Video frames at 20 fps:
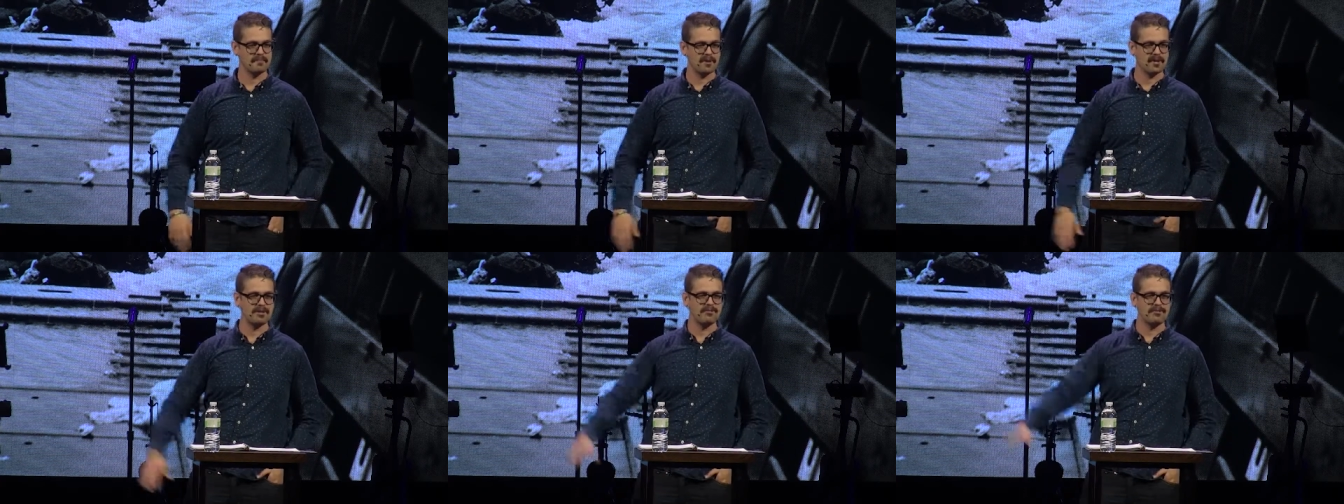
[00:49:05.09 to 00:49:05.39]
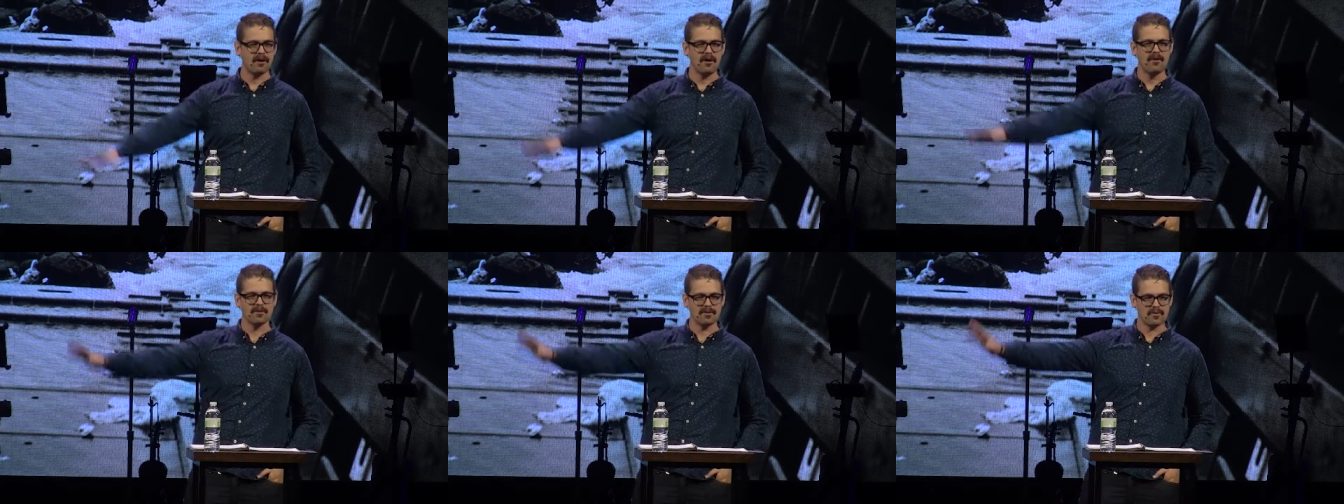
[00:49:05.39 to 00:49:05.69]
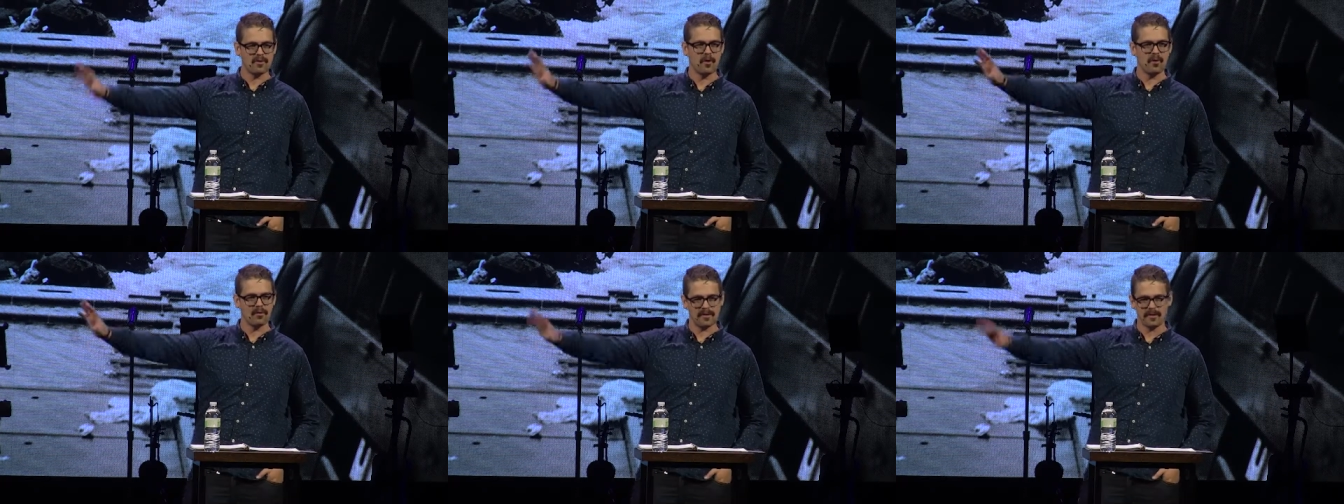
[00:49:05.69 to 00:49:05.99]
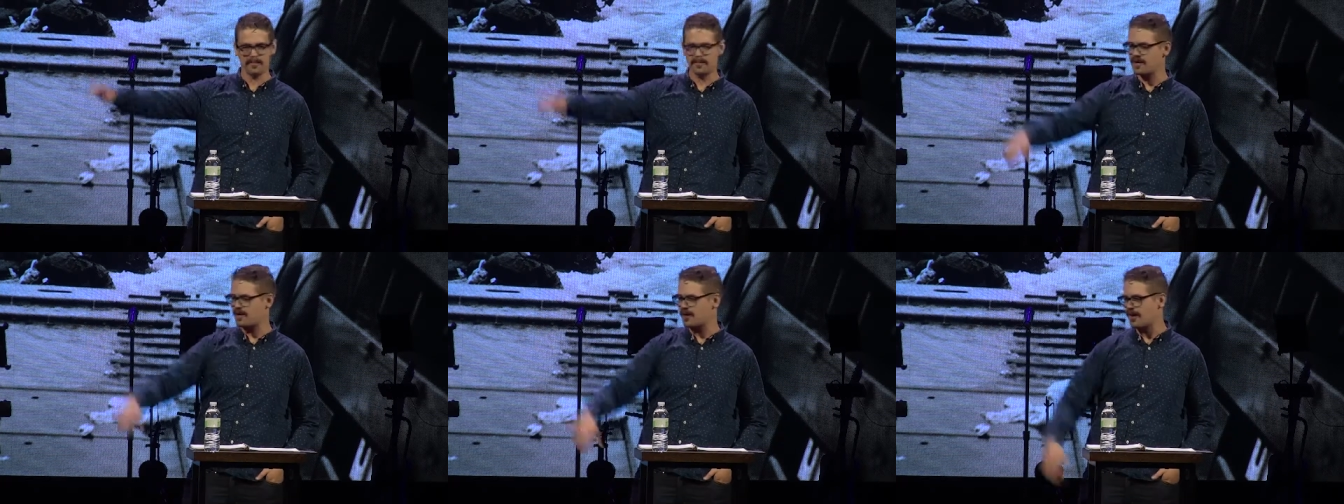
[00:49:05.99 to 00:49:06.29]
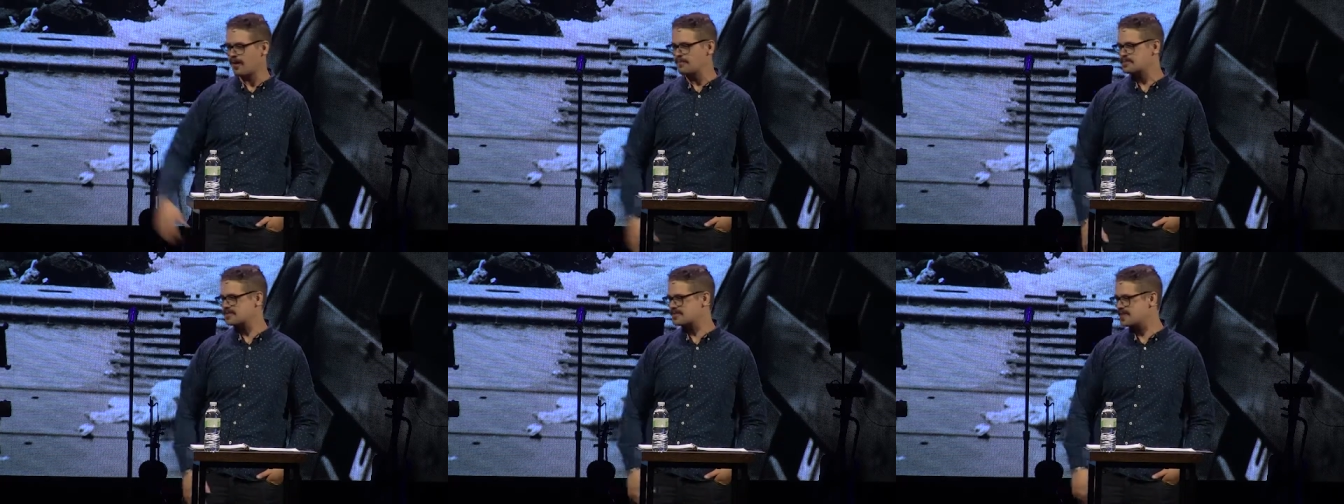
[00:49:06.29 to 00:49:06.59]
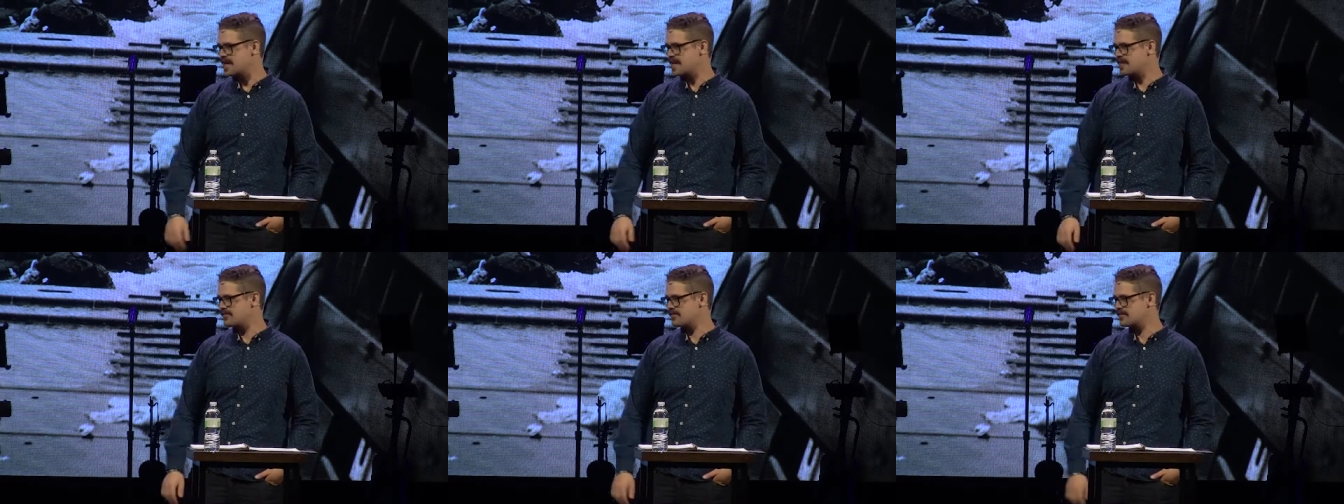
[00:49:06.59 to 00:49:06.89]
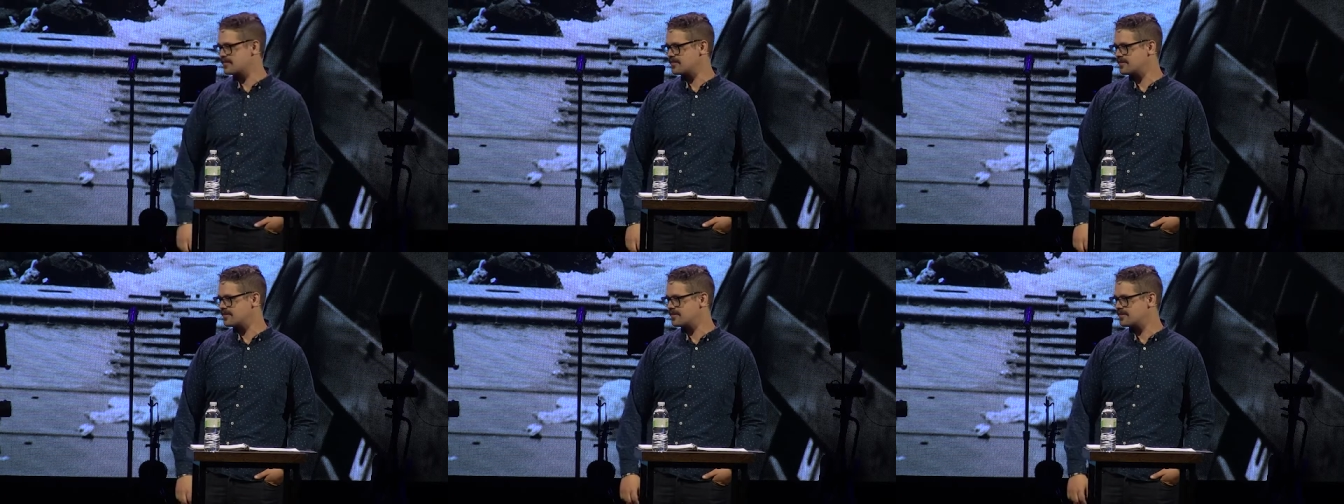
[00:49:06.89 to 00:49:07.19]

but you know you hold them at arm's length.